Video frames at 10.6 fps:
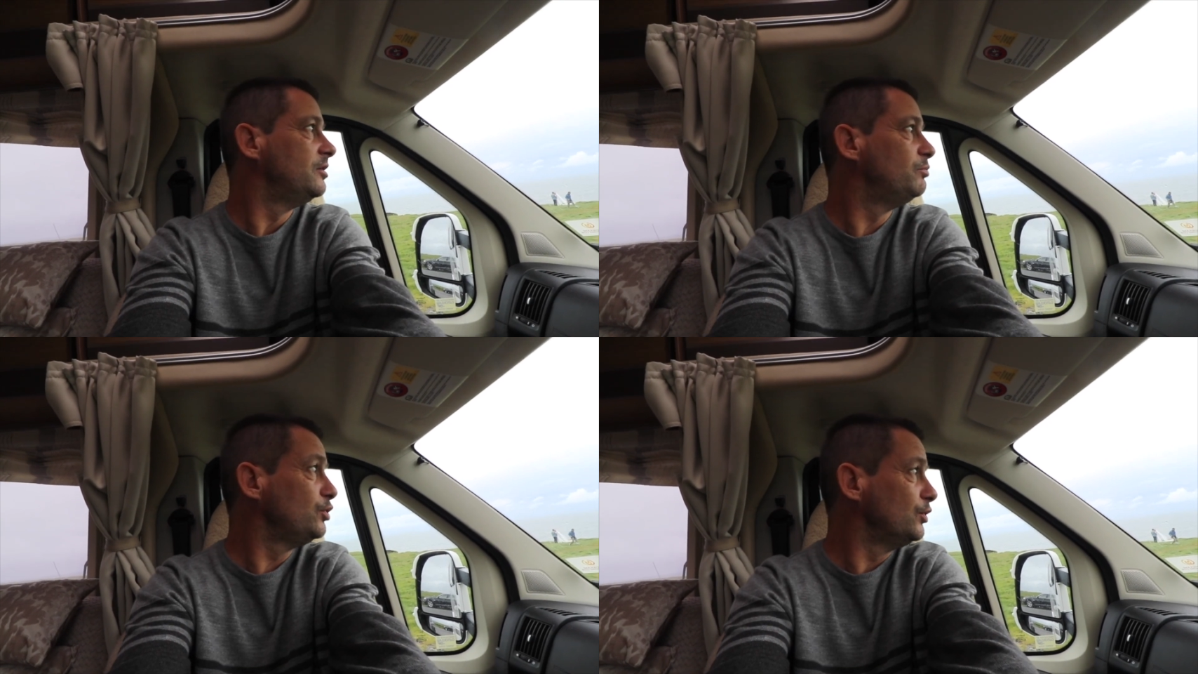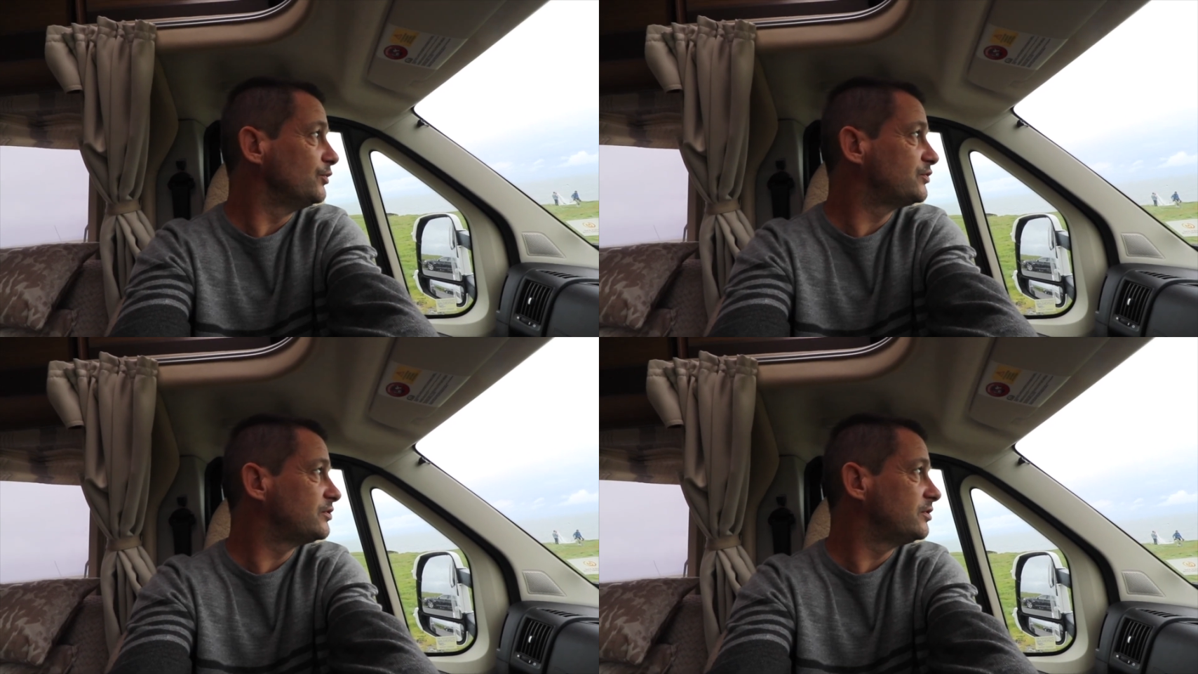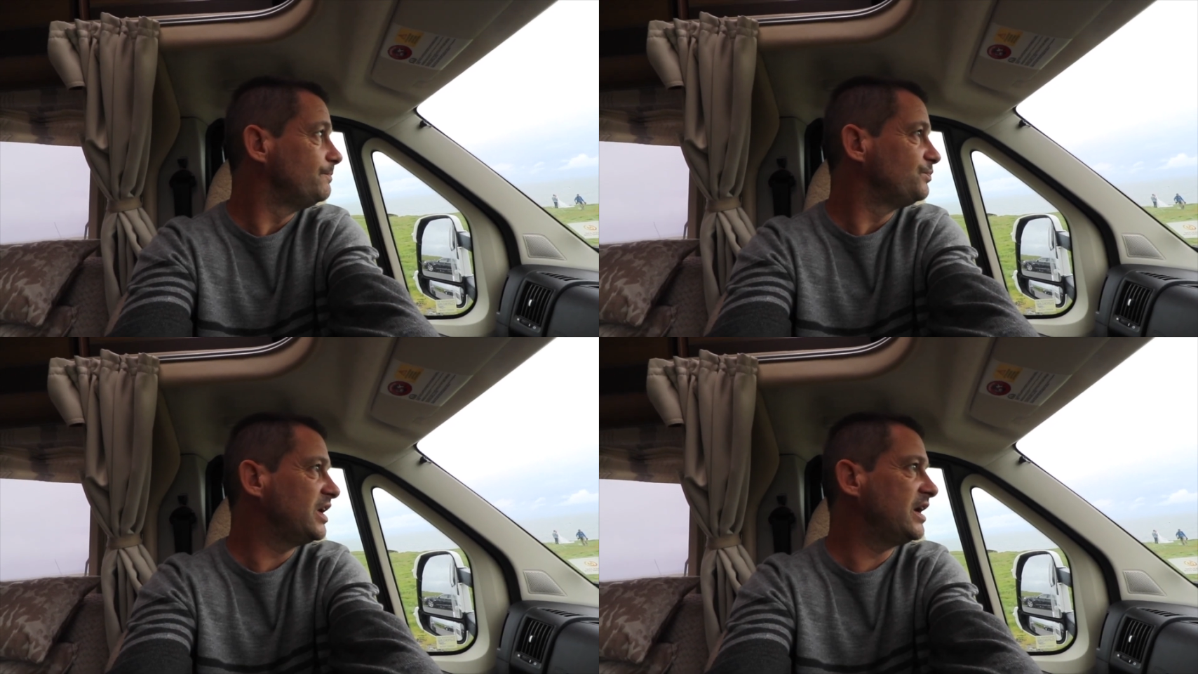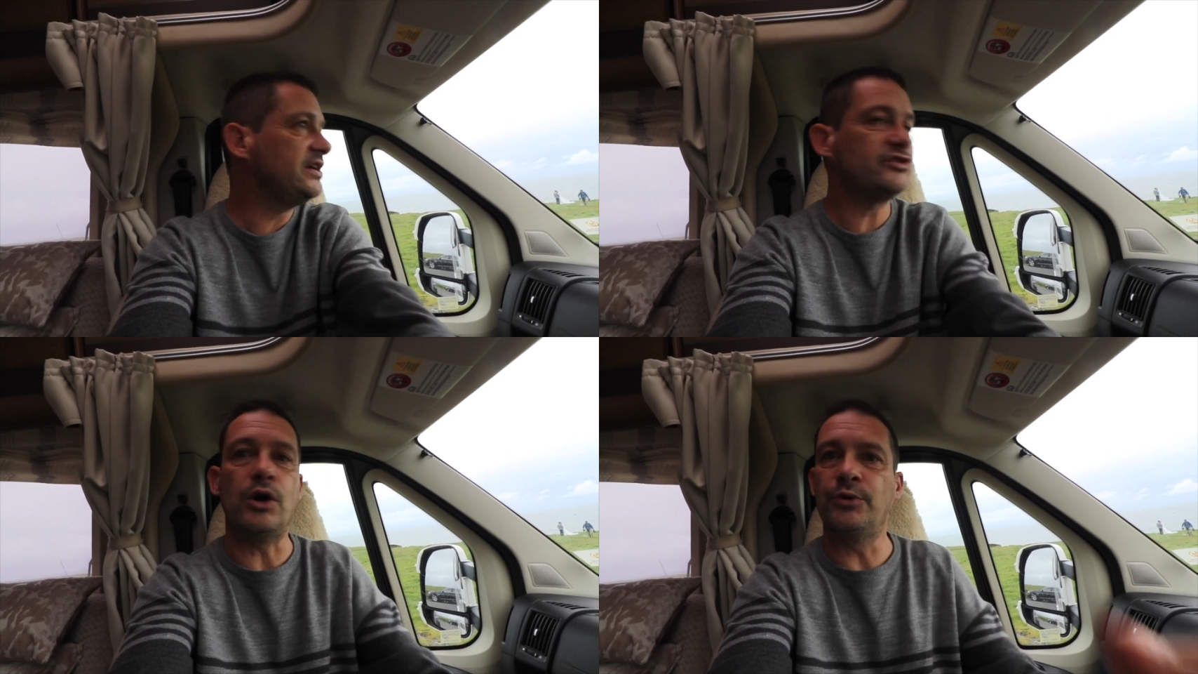But, yeah,
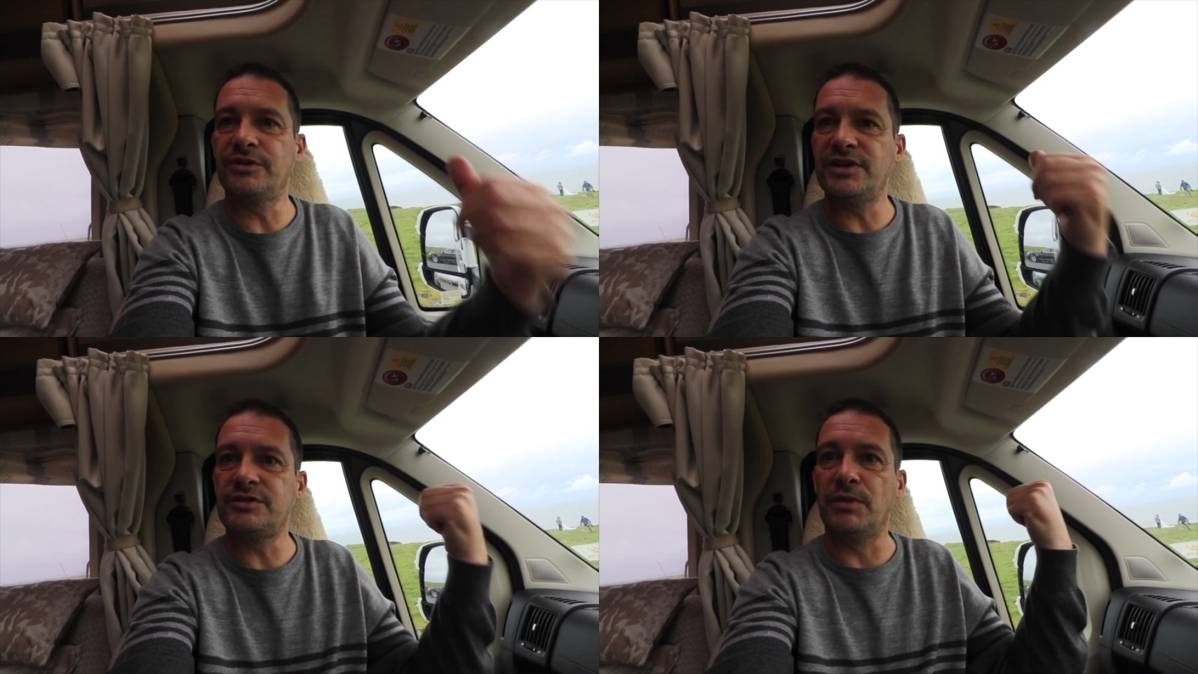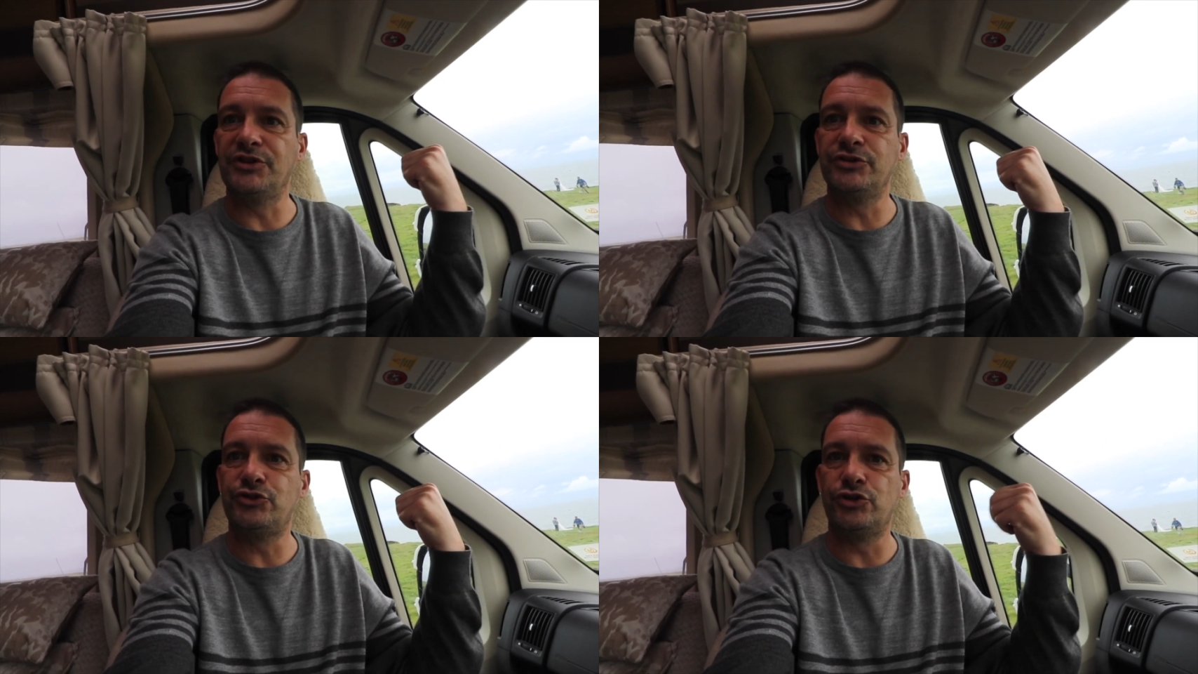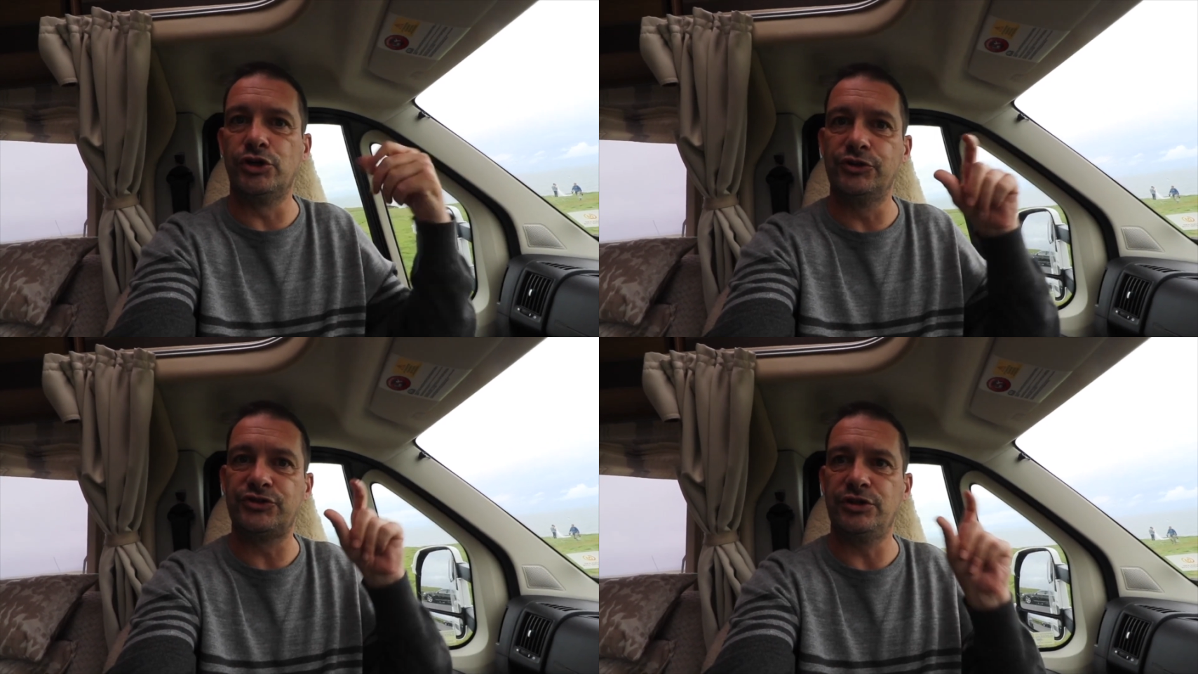he's got one of these modern drones,